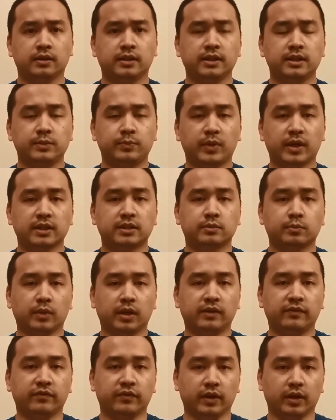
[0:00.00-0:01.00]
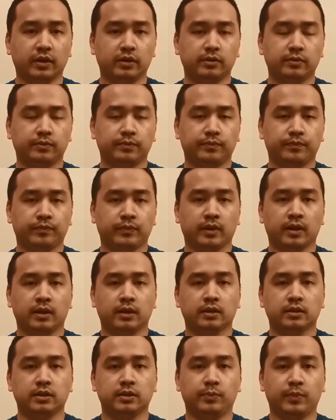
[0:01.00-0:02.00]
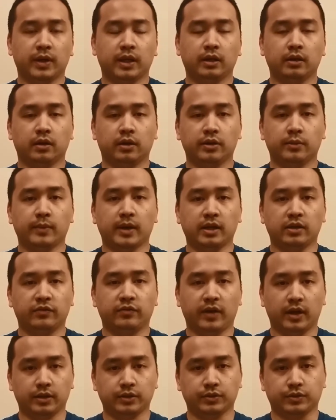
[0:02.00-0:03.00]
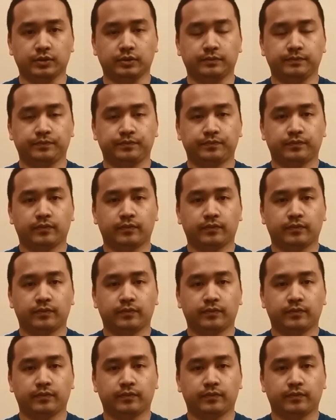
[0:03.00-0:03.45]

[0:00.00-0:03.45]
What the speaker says: These specs may vary depending on the manufacturer.